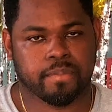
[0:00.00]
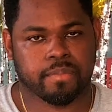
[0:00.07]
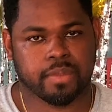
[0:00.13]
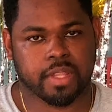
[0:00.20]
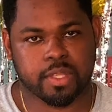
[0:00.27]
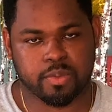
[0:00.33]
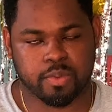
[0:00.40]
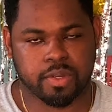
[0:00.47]

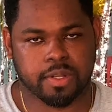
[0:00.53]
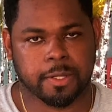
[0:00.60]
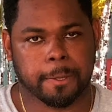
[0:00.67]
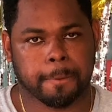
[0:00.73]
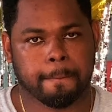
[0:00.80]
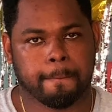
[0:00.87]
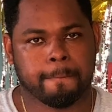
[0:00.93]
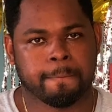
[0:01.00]
That's
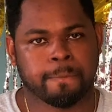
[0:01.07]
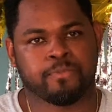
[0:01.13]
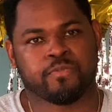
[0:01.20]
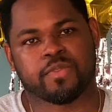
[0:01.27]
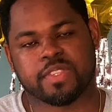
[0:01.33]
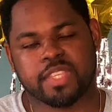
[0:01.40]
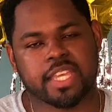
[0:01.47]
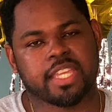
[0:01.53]
one.
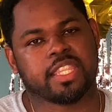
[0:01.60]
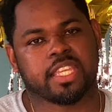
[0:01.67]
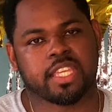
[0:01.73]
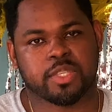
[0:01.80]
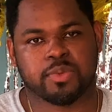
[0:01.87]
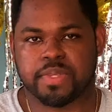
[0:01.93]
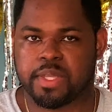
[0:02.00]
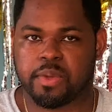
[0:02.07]
Second thing is
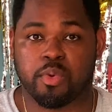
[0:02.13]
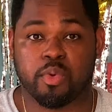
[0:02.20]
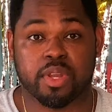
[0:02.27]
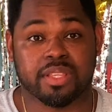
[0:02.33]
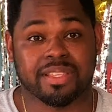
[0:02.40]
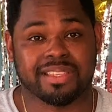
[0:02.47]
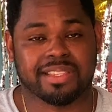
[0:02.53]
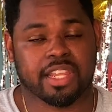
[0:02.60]
we said we wanted
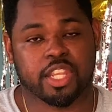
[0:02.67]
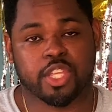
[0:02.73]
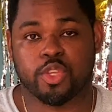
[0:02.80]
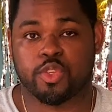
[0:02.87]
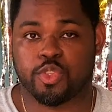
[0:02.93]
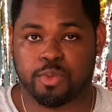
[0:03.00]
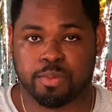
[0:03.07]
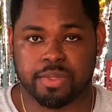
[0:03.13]
to start a
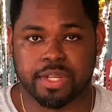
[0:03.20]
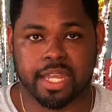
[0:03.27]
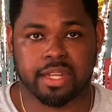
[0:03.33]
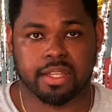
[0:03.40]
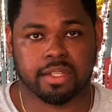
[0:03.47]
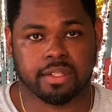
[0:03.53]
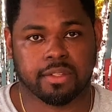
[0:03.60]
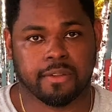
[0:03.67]
YouTube
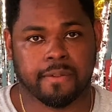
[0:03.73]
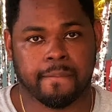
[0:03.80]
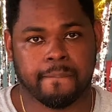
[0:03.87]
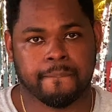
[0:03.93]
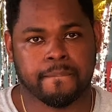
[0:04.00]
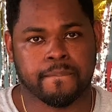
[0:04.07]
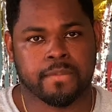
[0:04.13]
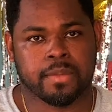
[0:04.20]
channel.
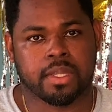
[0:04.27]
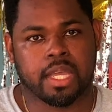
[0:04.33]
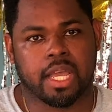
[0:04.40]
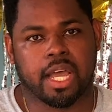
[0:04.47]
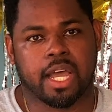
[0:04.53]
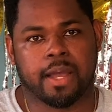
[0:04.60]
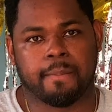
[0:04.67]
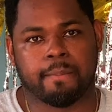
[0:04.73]

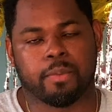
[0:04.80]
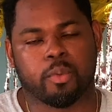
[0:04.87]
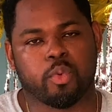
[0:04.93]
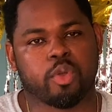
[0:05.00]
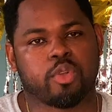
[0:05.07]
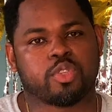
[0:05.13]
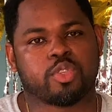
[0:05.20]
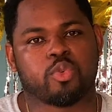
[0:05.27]
We
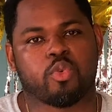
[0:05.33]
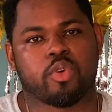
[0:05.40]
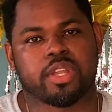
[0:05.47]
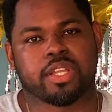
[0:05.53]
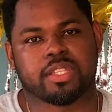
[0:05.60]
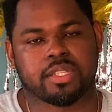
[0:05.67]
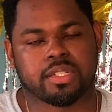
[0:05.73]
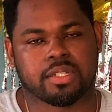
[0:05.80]
also
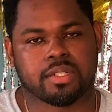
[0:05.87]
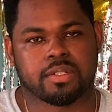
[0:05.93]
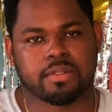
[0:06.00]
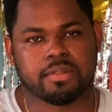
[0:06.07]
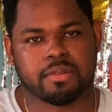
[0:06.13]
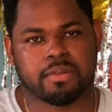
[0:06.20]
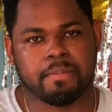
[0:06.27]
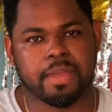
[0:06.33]
wanted to
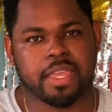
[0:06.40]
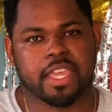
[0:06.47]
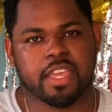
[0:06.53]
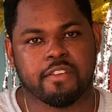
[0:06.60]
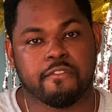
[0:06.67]
make